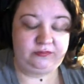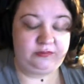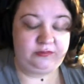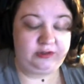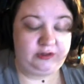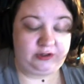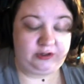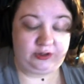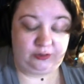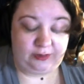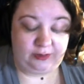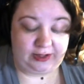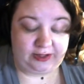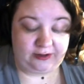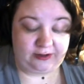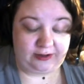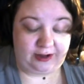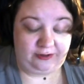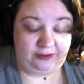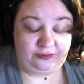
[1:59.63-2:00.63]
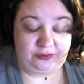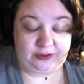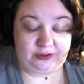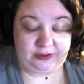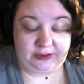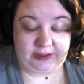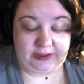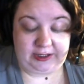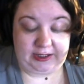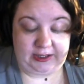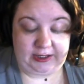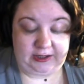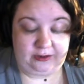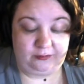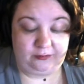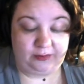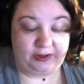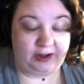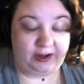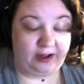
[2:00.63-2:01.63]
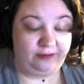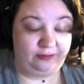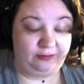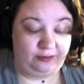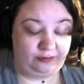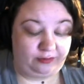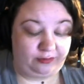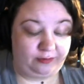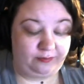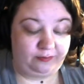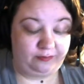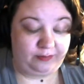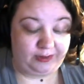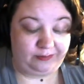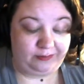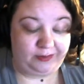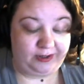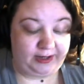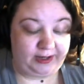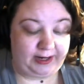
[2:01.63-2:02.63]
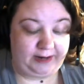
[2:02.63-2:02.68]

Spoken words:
you can definitely recover from BPD.